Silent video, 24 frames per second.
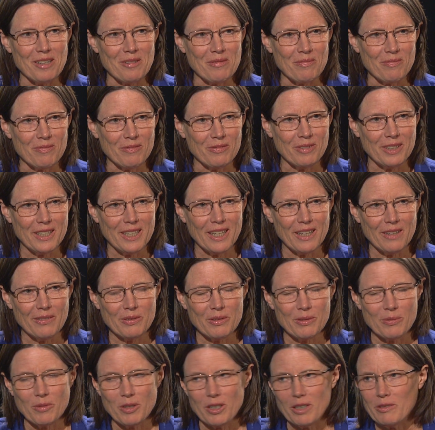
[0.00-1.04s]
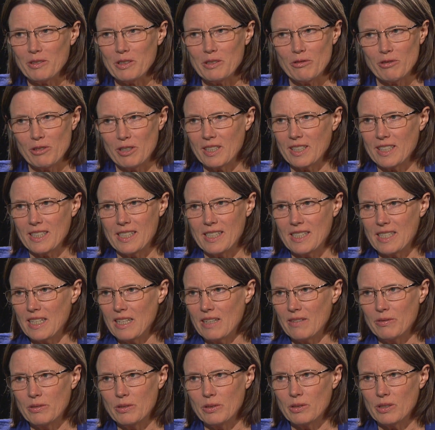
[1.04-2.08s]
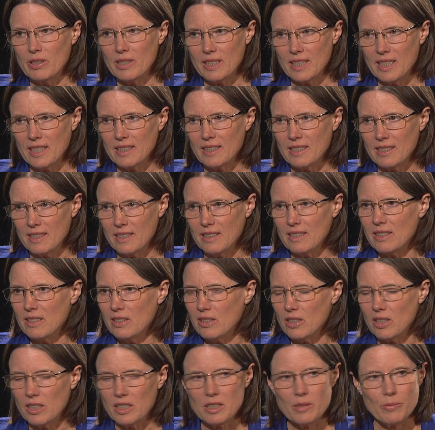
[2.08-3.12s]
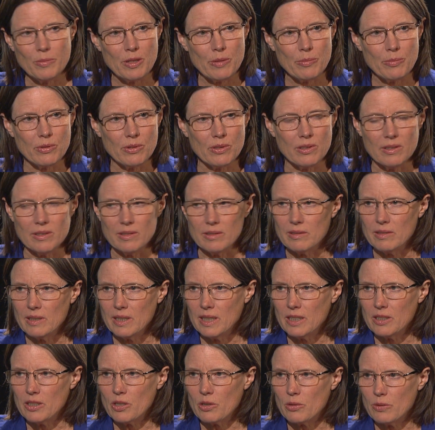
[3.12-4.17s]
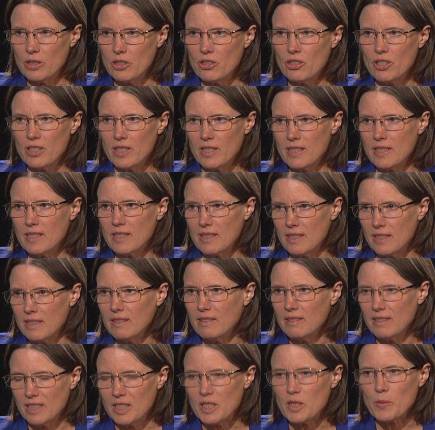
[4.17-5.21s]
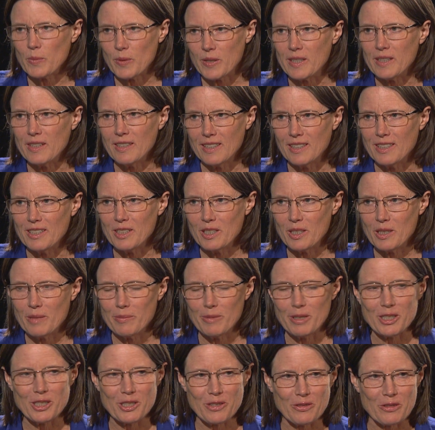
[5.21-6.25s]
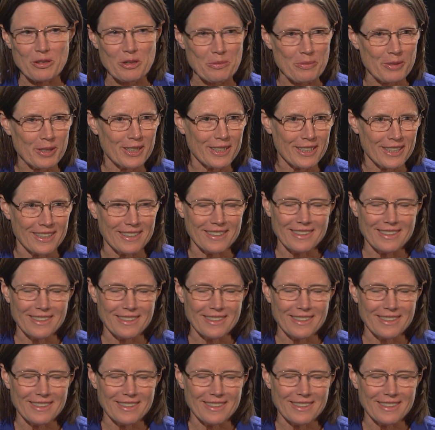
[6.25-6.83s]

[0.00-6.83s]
we have some awfully friendly staff who are glad to talk to people and answer questions and explain things to the best of our ability.